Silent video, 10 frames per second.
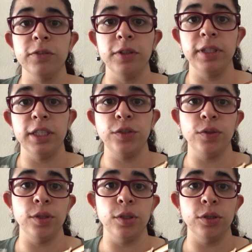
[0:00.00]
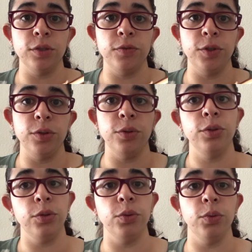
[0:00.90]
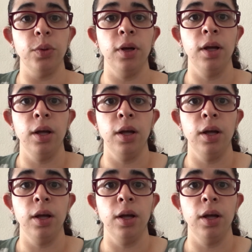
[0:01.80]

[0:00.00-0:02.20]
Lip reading: for this, for those of you who